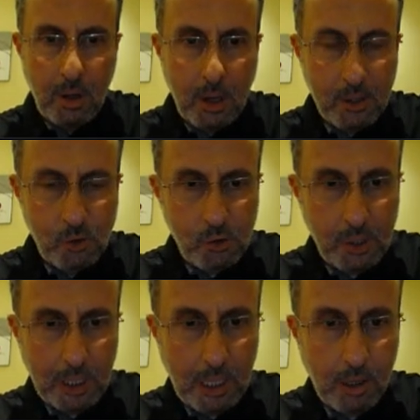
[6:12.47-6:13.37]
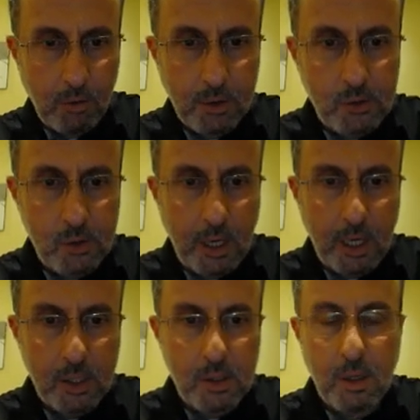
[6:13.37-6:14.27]
As you see here, it
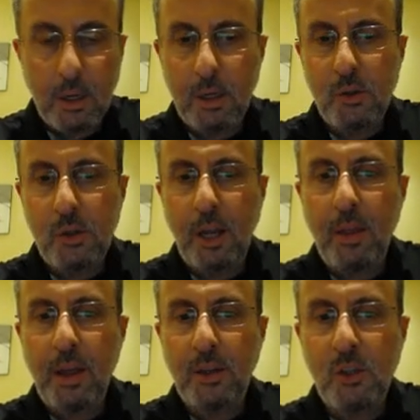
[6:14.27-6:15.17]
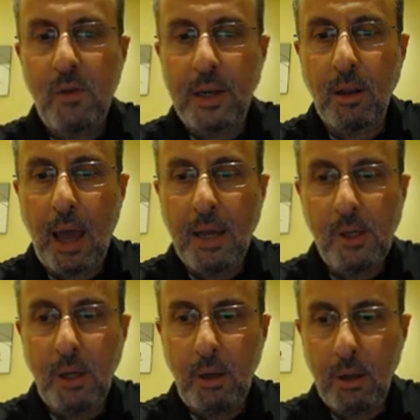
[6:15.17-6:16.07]
says that it's
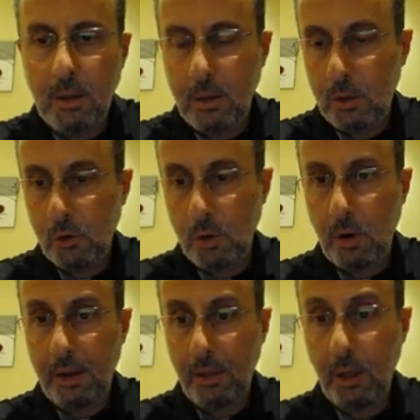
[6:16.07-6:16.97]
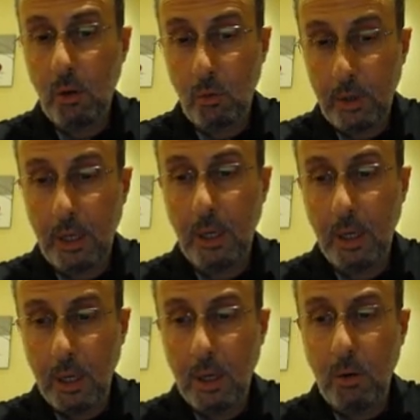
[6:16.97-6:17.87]
finalizing. So I think we're
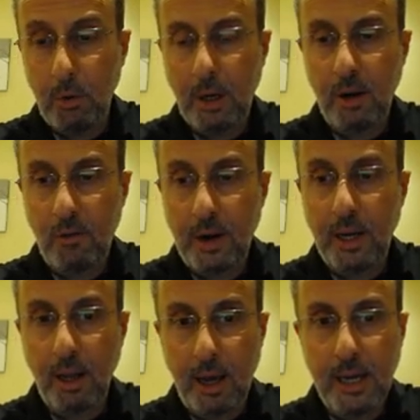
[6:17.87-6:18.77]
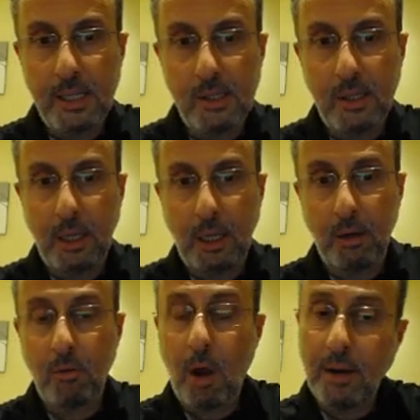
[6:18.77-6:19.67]
gonna finalize
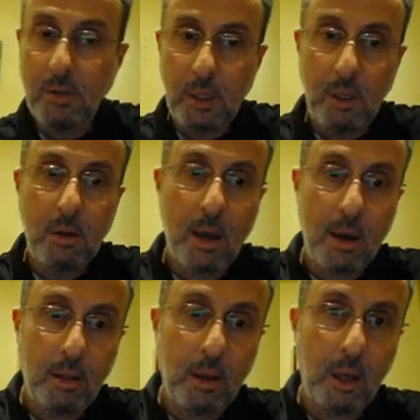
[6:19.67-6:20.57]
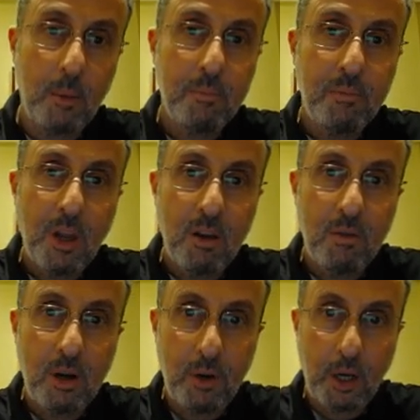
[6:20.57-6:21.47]
the writing and the
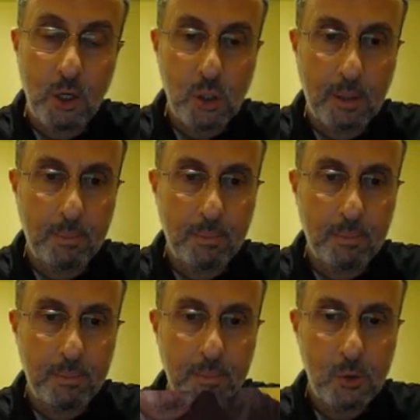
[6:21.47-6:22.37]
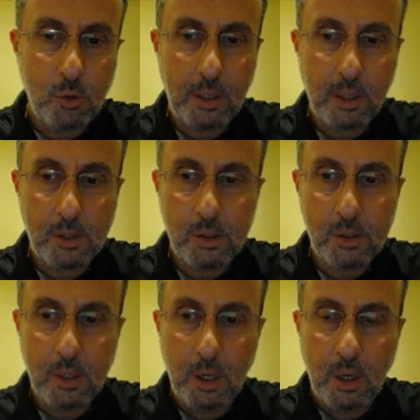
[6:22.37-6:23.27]
verification. So let us